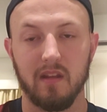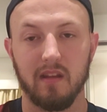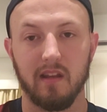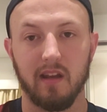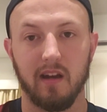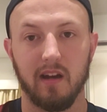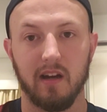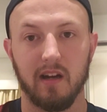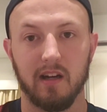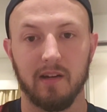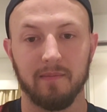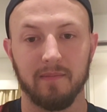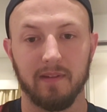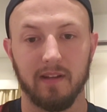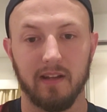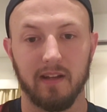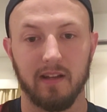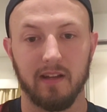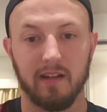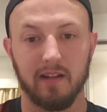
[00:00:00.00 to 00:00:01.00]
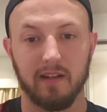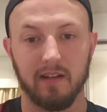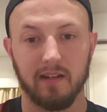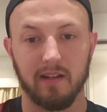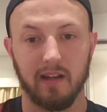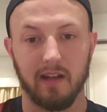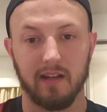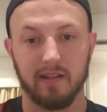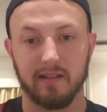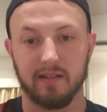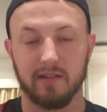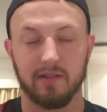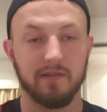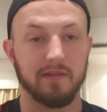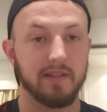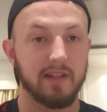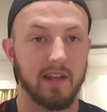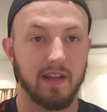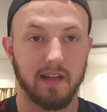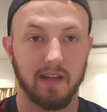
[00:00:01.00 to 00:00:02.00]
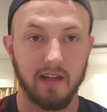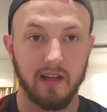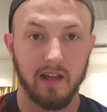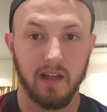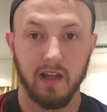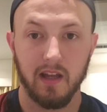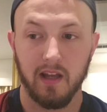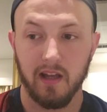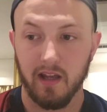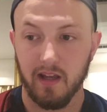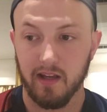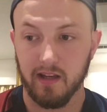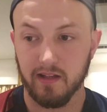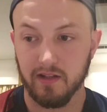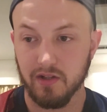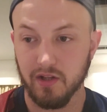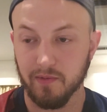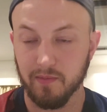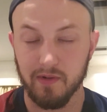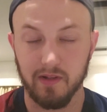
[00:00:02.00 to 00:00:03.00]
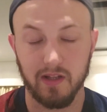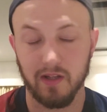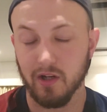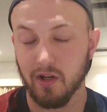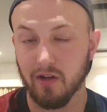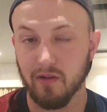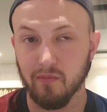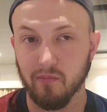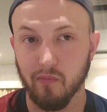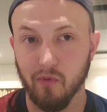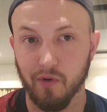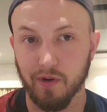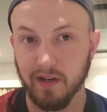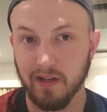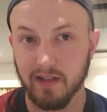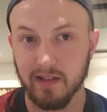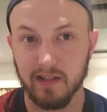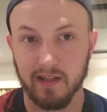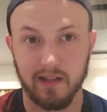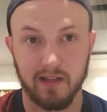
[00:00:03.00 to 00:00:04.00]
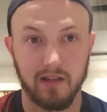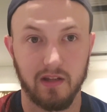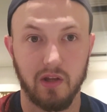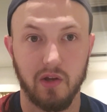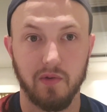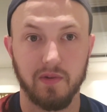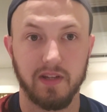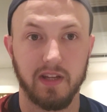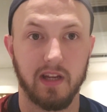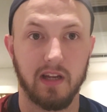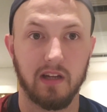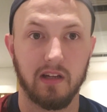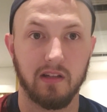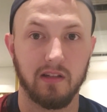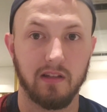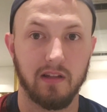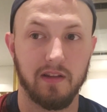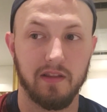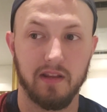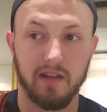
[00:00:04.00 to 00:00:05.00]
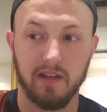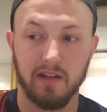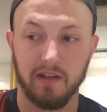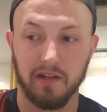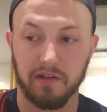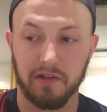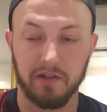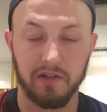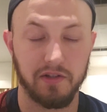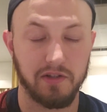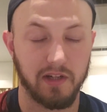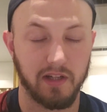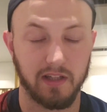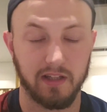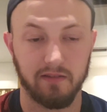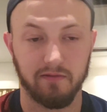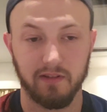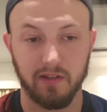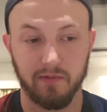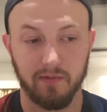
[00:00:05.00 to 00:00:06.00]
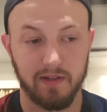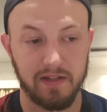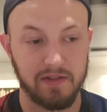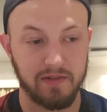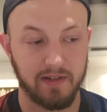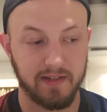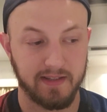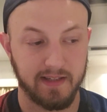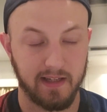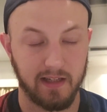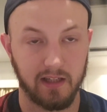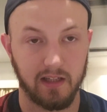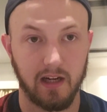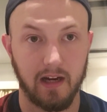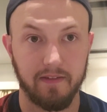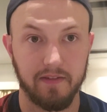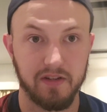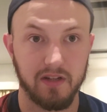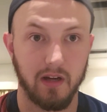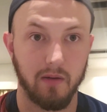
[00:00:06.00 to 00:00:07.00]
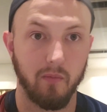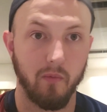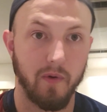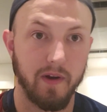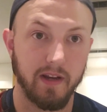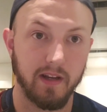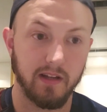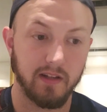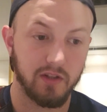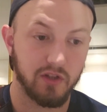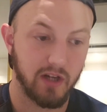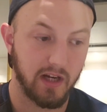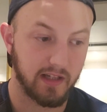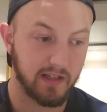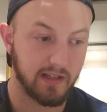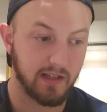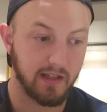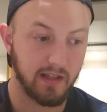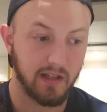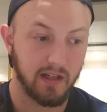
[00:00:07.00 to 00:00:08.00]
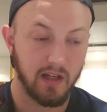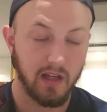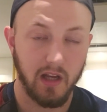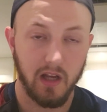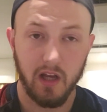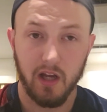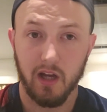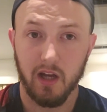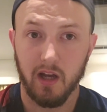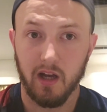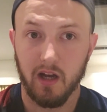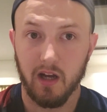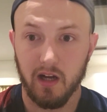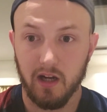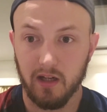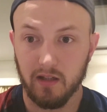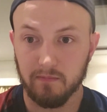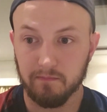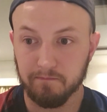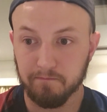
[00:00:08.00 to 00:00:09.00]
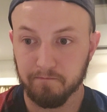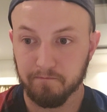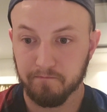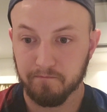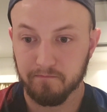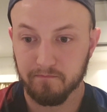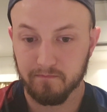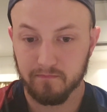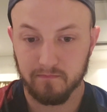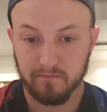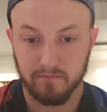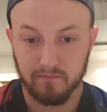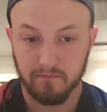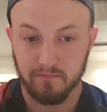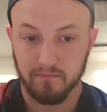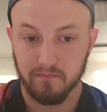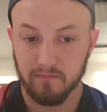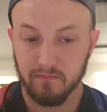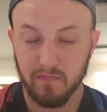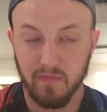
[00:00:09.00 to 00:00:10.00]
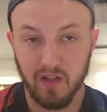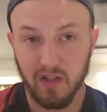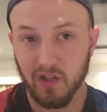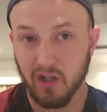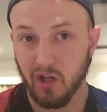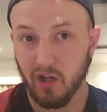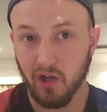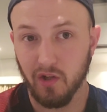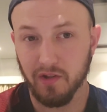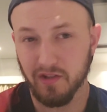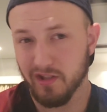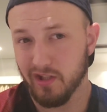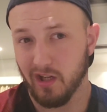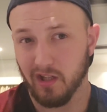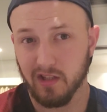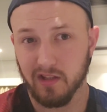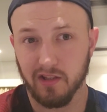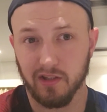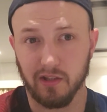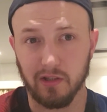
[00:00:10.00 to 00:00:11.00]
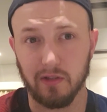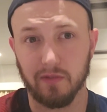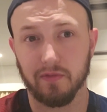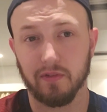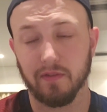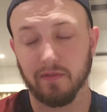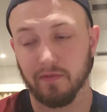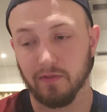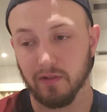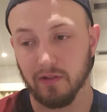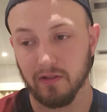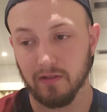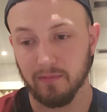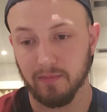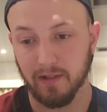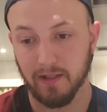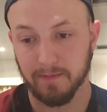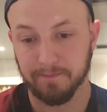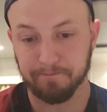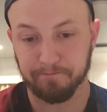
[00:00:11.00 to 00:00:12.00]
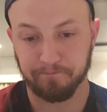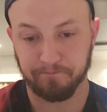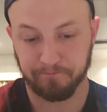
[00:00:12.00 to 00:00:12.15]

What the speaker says: and Tuesday, it took me like all morning to get to the hotel, and then I couldn't check in right away, so I sat at a coffee shop, waited, checked in, um, called and talked to the girlfriend for a little bit,